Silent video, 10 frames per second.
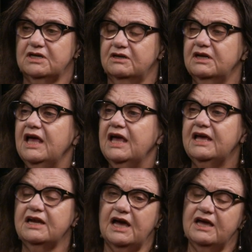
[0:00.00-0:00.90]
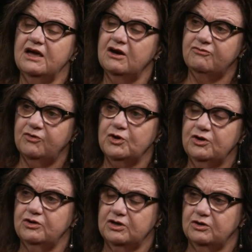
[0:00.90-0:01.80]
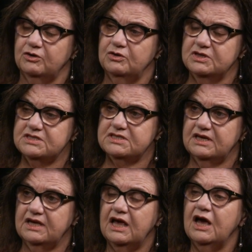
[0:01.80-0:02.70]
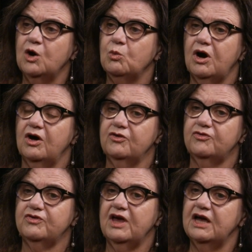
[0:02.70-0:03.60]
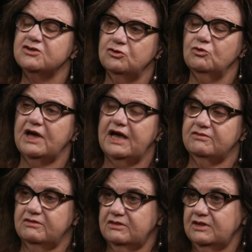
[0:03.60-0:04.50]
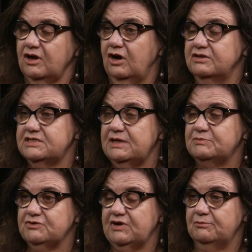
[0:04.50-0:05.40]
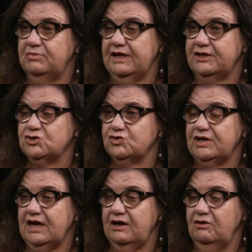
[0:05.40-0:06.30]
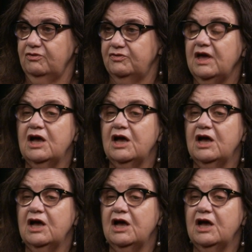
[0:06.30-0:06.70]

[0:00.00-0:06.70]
on in a 4-unit course was to look at the concepts around planetary health,